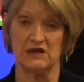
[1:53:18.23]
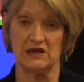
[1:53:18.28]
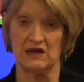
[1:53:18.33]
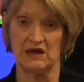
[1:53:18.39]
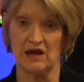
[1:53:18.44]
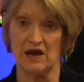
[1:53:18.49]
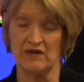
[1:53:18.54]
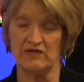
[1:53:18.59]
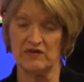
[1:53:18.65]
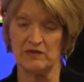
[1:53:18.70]

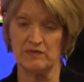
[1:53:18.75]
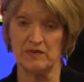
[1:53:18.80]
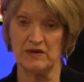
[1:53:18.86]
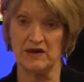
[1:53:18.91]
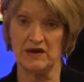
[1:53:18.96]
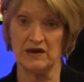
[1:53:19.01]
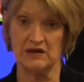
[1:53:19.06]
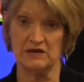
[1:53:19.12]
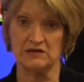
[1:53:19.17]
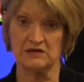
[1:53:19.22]

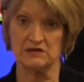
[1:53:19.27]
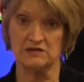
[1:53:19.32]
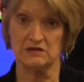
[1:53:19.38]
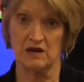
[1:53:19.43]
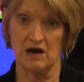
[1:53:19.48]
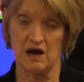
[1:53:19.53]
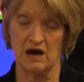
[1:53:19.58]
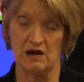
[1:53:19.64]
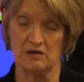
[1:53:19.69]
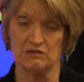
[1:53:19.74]
DDAVP
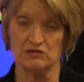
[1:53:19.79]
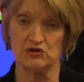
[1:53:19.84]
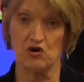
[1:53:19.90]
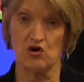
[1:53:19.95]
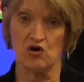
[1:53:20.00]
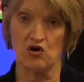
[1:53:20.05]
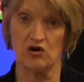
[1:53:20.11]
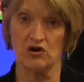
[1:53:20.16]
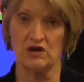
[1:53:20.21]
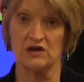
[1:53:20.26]

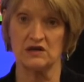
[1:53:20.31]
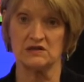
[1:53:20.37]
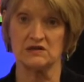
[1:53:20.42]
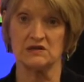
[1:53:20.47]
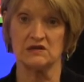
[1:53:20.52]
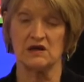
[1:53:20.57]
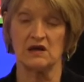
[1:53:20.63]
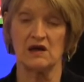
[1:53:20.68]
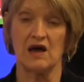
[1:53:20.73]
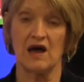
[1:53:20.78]

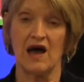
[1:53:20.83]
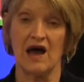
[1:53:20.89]
targets